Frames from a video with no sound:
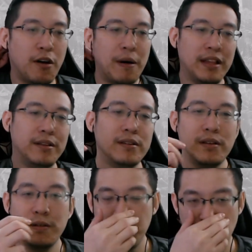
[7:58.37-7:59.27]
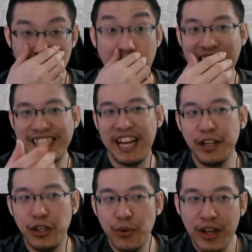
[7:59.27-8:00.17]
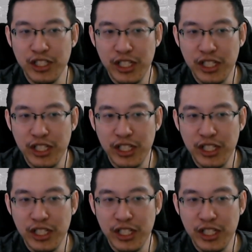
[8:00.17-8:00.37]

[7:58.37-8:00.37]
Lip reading: but you know, they extend the duration